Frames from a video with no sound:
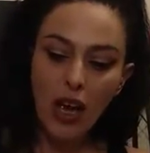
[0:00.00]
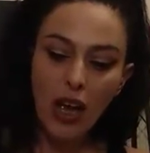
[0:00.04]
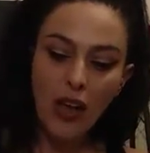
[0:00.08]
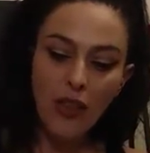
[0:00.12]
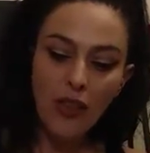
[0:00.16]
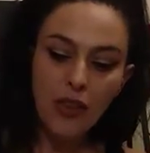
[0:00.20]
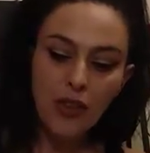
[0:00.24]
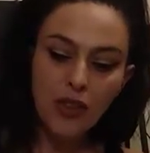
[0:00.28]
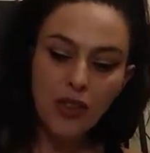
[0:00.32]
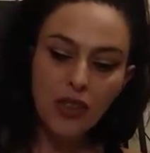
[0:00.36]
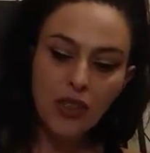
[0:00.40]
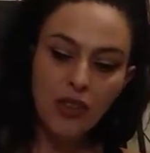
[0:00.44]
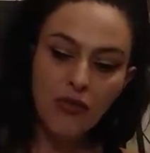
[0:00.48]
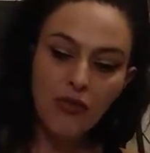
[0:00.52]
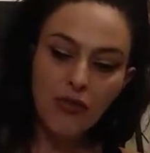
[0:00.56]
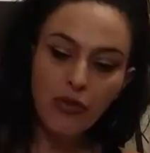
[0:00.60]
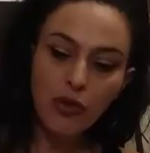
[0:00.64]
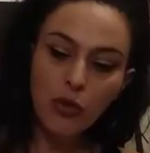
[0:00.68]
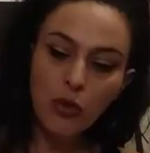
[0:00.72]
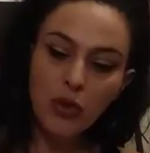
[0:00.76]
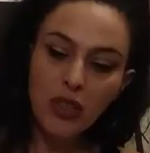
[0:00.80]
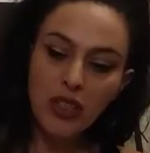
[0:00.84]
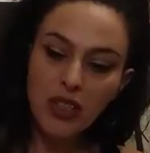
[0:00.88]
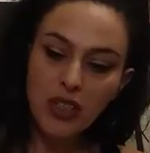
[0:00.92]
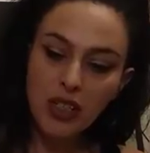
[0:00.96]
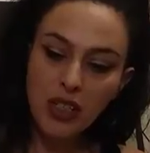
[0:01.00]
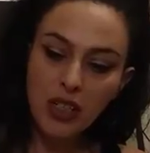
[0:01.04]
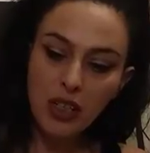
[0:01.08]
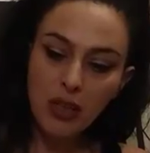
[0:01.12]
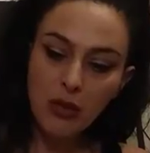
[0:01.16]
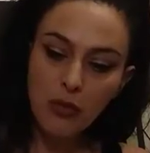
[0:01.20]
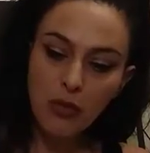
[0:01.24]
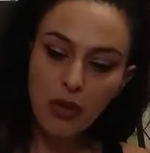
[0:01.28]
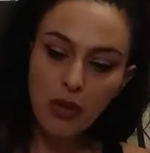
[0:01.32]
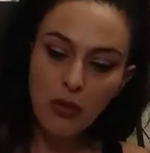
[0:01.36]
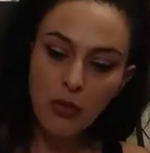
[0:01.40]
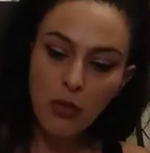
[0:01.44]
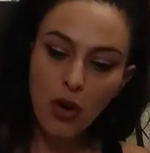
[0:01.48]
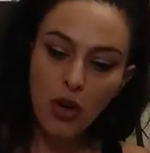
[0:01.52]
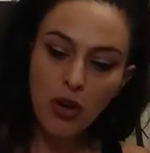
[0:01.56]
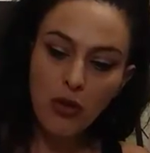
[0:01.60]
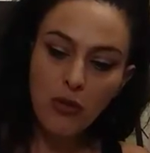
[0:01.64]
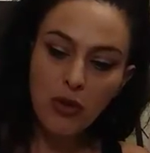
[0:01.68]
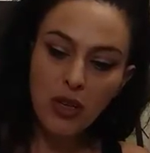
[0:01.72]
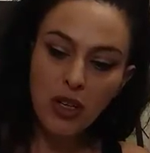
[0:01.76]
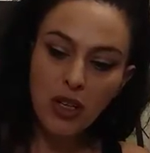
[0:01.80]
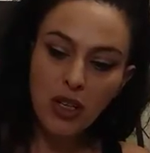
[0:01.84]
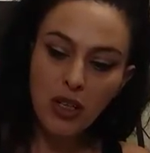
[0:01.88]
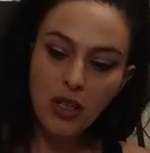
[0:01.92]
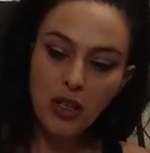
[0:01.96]
Others influencing them at the
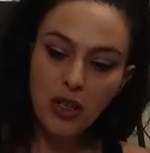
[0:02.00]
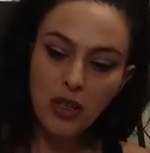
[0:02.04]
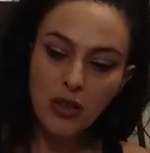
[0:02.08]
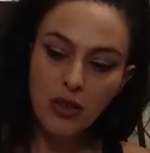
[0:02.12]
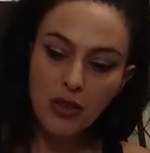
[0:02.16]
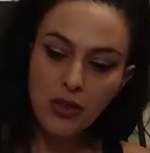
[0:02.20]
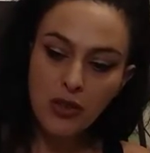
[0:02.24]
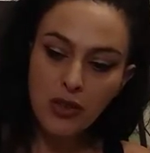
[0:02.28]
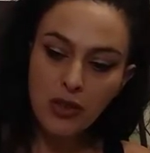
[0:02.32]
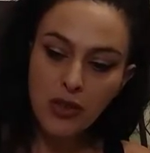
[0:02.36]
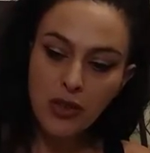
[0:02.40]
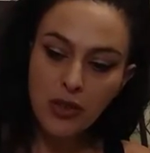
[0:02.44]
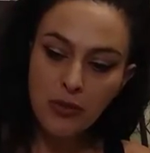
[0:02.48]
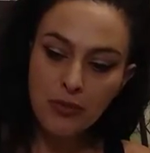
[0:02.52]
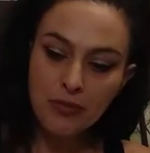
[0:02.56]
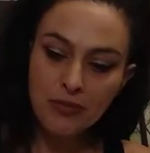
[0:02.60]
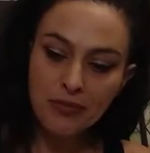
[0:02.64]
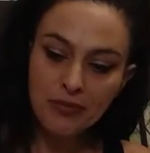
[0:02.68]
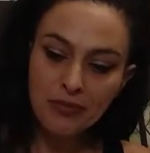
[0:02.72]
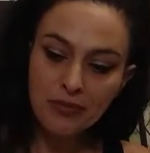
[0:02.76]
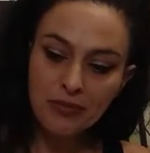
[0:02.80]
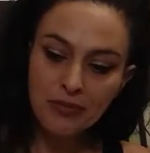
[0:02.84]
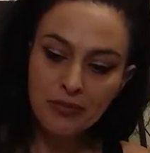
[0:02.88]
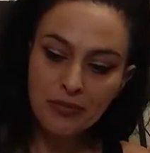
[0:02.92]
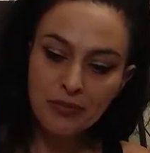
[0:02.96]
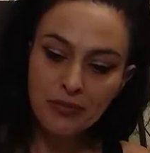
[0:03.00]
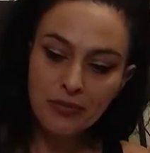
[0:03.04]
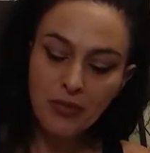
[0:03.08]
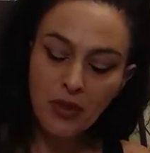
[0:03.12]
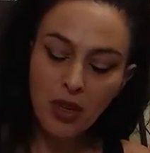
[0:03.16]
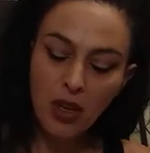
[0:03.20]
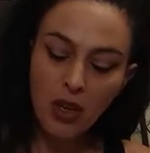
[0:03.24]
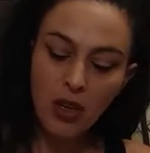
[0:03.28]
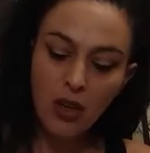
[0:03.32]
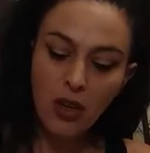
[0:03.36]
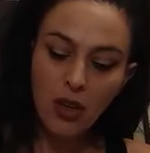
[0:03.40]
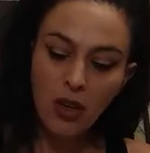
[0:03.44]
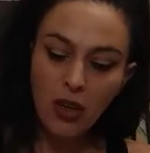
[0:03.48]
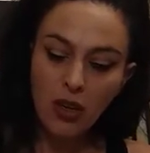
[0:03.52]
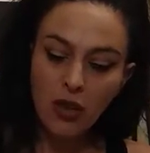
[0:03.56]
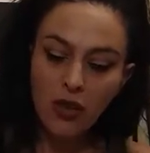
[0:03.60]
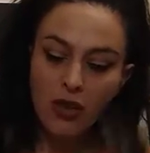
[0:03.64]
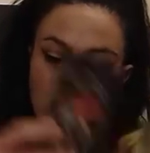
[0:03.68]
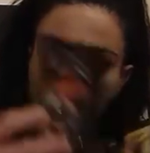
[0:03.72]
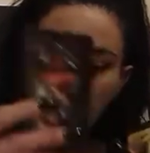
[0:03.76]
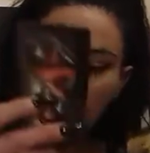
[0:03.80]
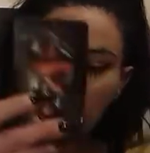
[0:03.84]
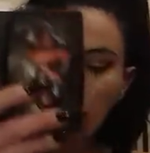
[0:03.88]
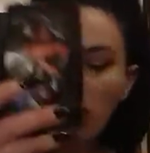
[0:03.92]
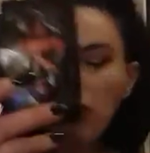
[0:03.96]
moment is...
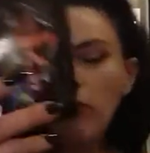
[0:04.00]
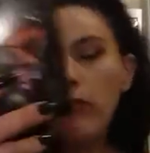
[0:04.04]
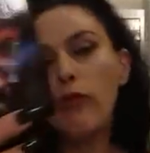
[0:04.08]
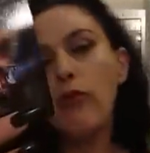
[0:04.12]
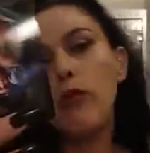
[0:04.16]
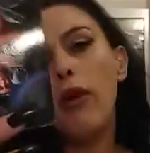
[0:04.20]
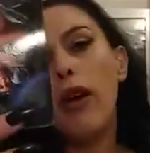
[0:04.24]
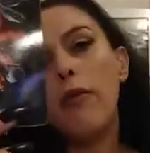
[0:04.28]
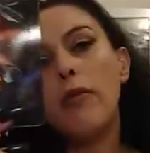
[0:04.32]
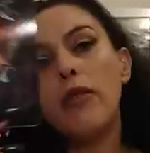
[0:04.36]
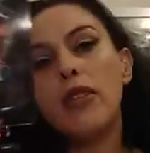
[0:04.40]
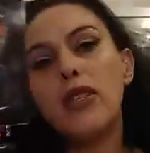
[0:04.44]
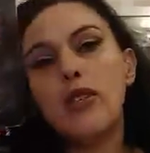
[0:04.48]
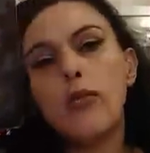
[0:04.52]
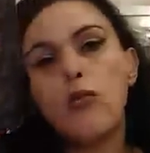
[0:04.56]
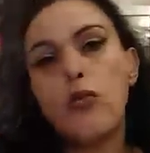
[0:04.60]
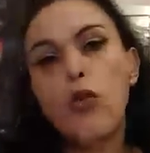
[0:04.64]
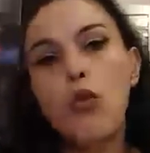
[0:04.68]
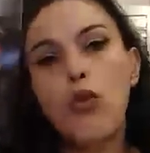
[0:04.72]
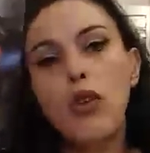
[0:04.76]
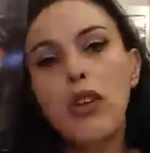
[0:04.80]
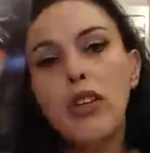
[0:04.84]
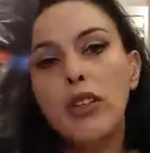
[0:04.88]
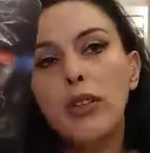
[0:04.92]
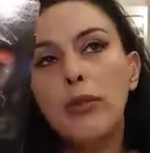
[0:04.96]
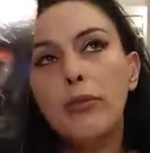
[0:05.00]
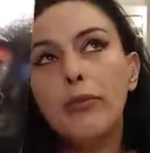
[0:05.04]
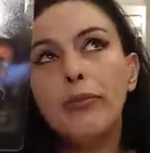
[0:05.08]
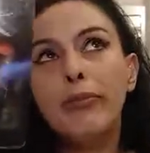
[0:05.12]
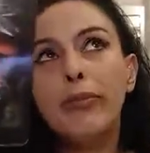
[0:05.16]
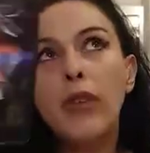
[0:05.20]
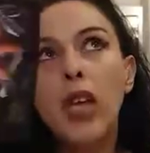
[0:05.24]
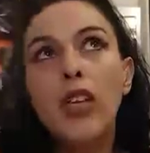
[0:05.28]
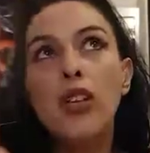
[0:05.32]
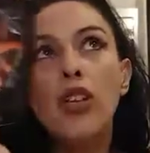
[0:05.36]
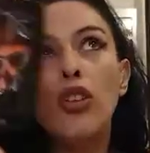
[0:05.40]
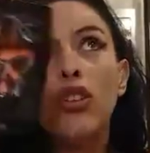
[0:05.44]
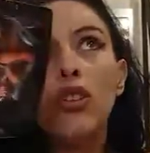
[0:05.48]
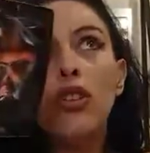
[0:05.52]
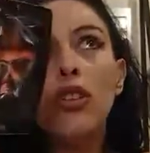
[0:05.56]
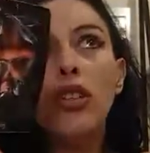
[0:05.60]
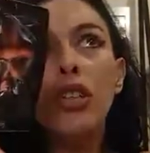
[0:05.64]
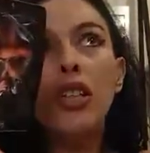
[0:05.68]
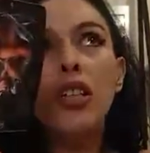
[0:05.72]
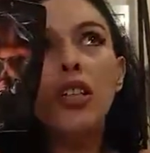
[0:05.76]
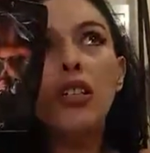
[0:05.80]
some people may be supporting them, and you do